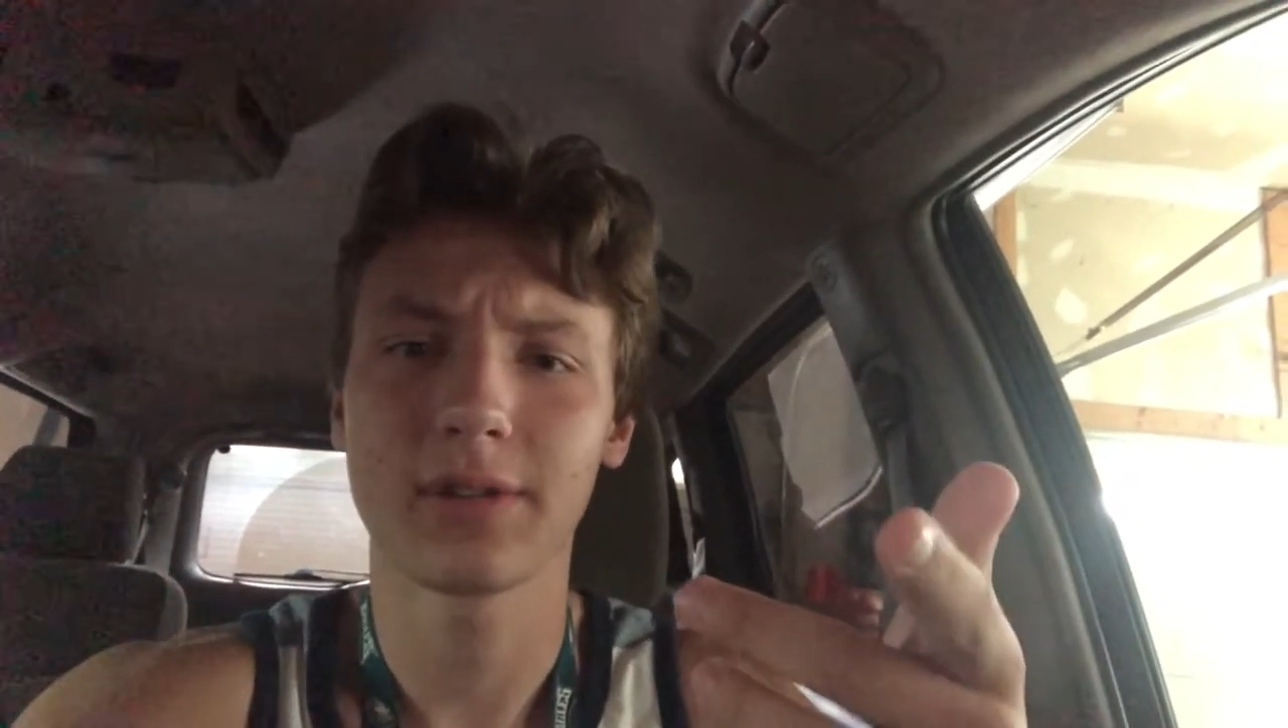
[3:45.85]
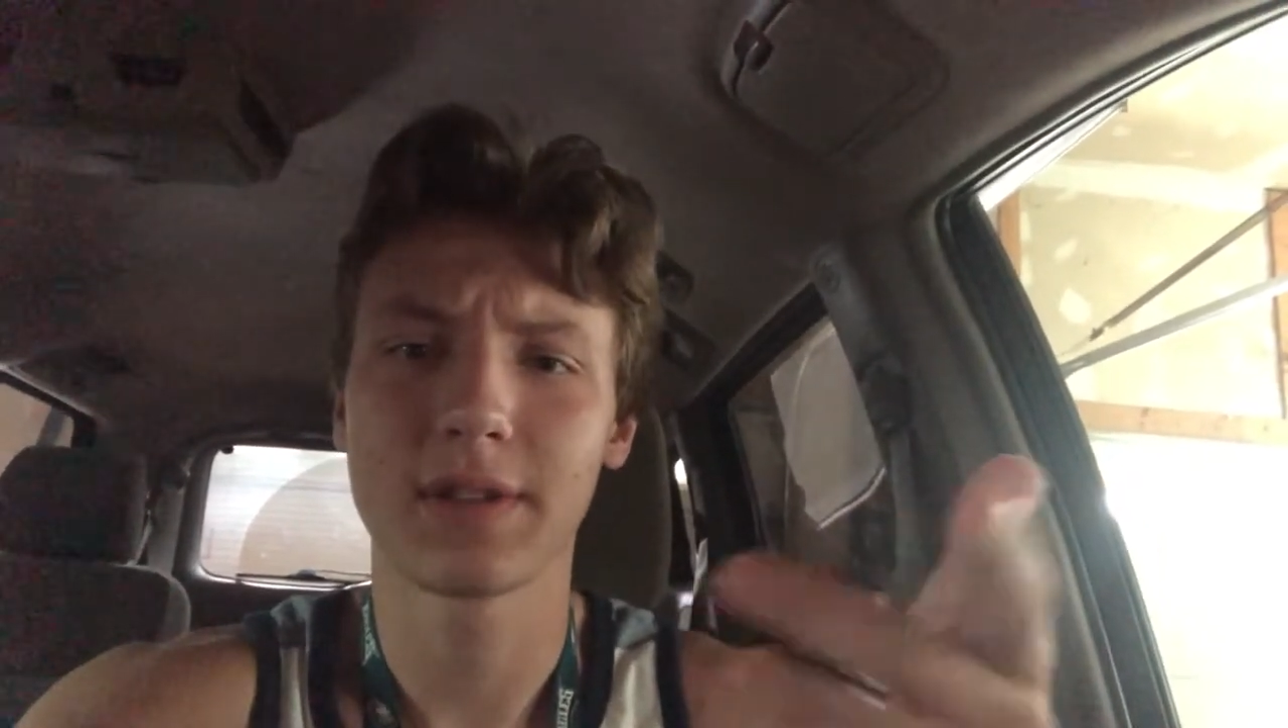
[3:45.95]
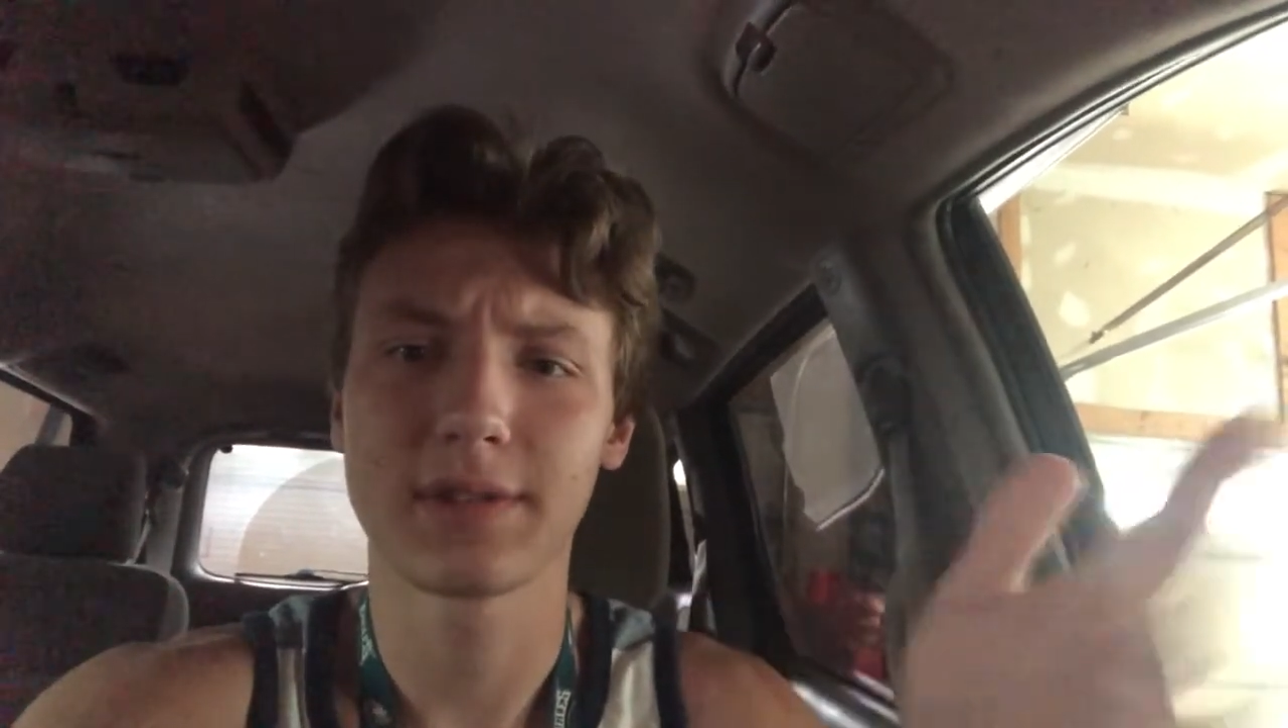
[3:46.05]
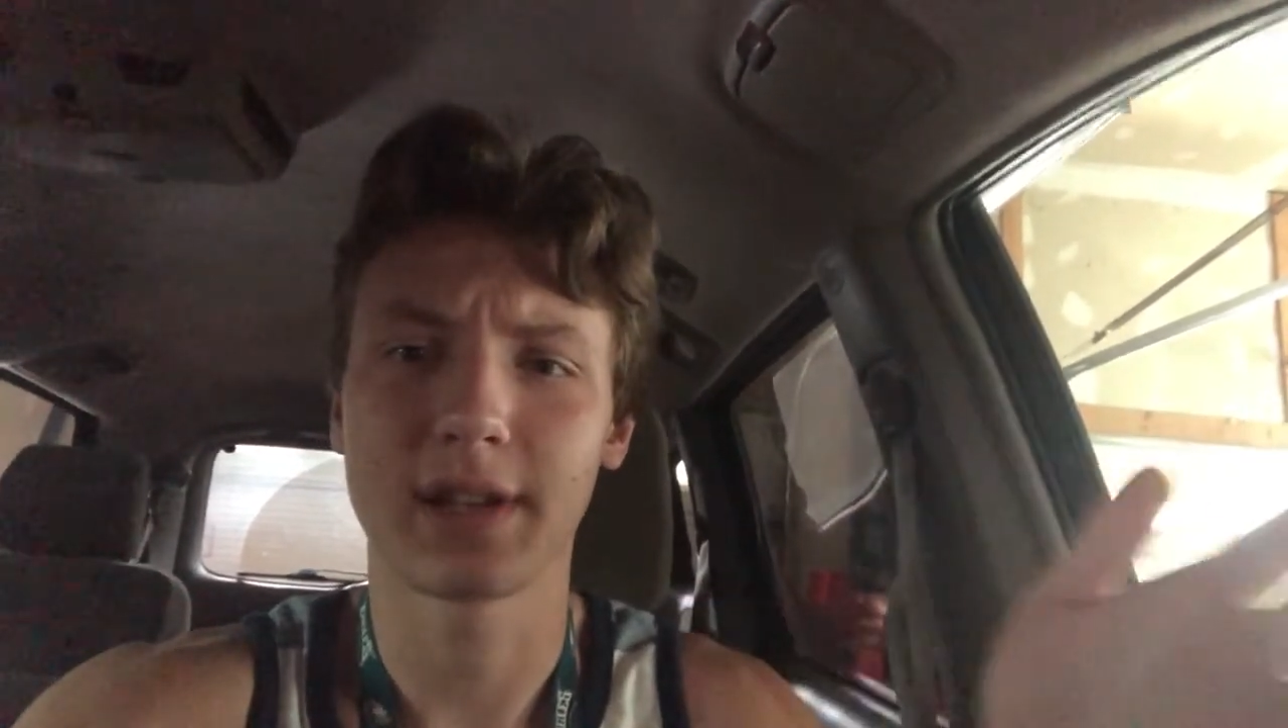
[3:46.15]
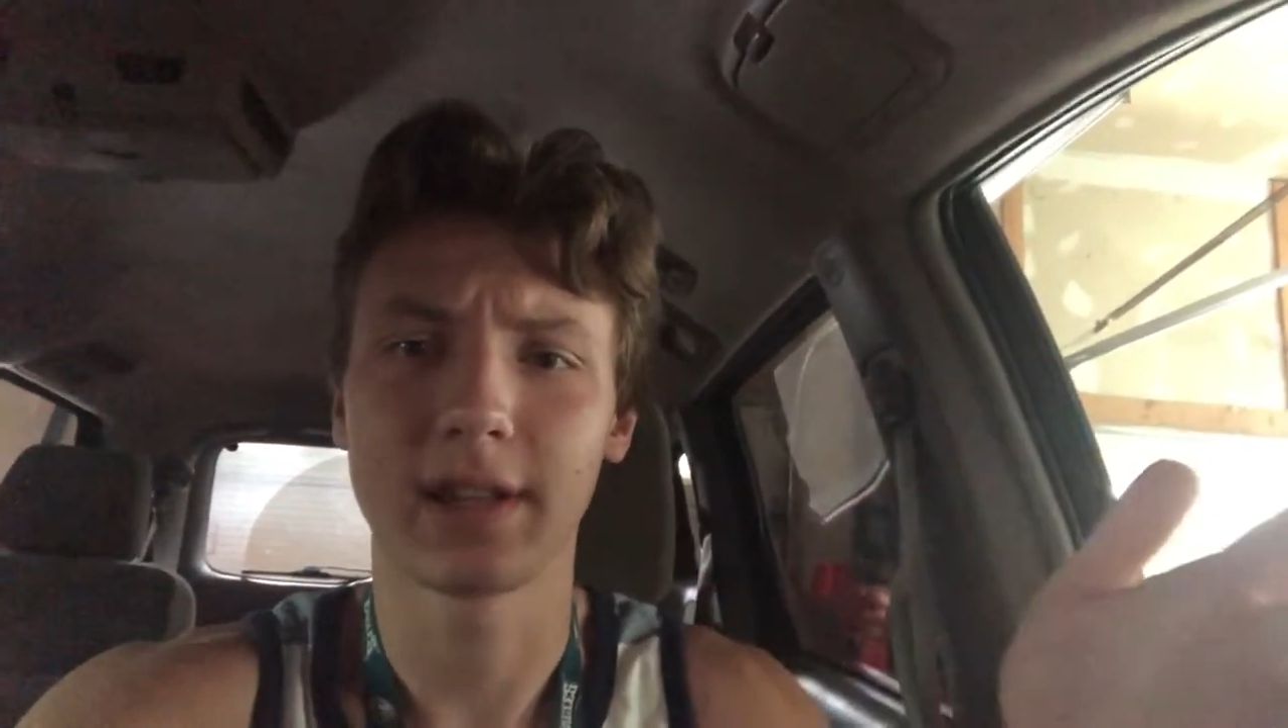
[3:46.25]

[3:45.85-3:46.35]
see if there's any